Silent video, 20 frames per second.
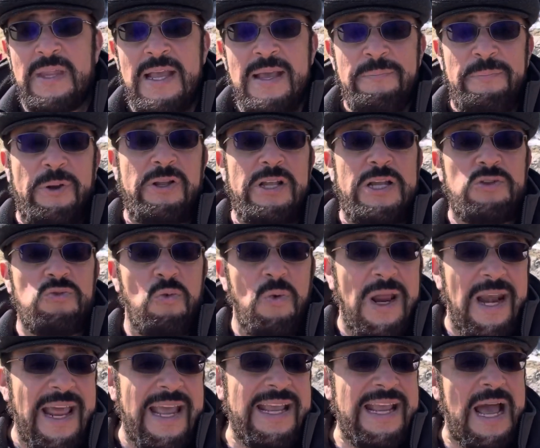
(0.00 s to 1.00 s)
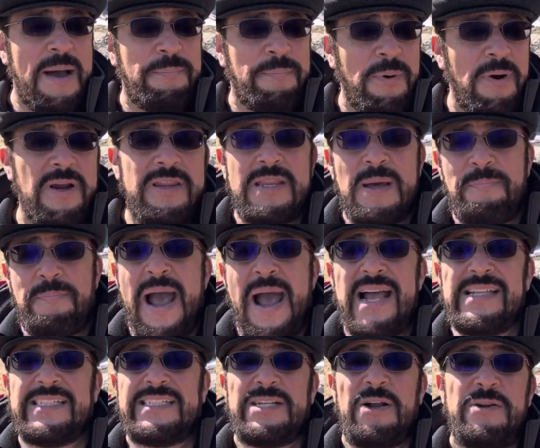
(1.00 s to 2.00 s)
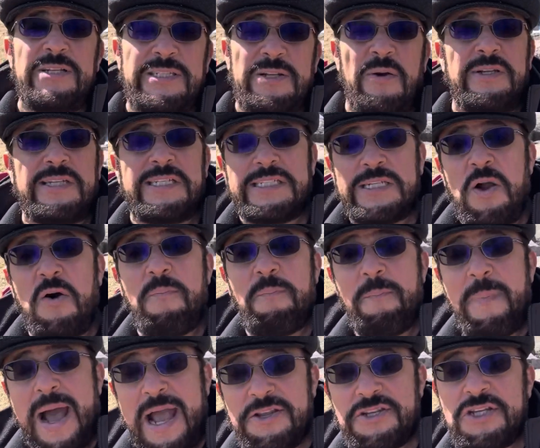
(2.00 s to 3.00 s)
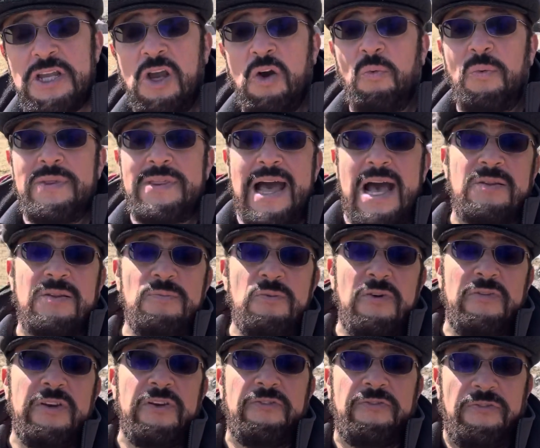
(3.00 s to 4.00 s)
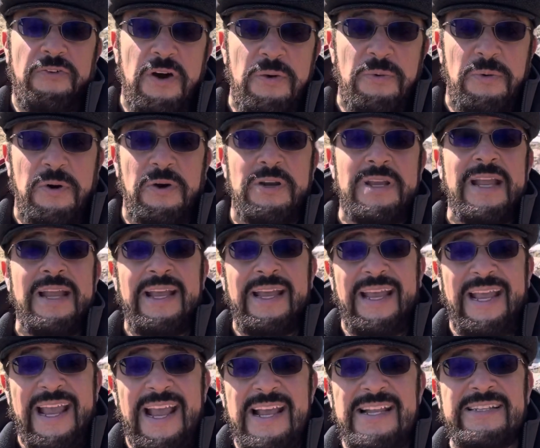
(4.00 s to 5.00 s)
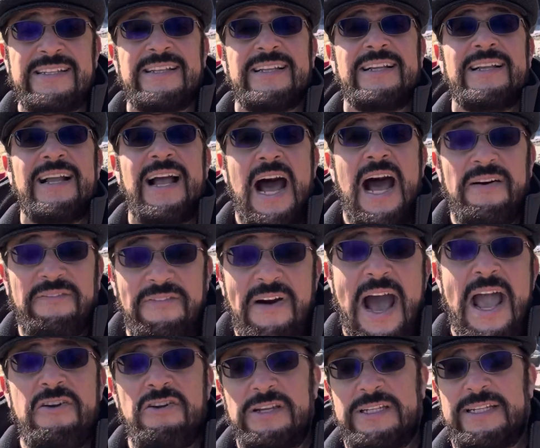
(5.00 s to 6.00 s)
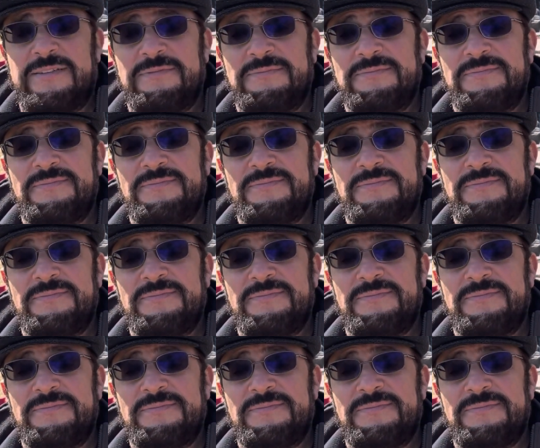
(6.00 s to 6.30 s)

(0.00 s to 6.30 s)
Because dwelling upon the past so much without moving forward is a virus.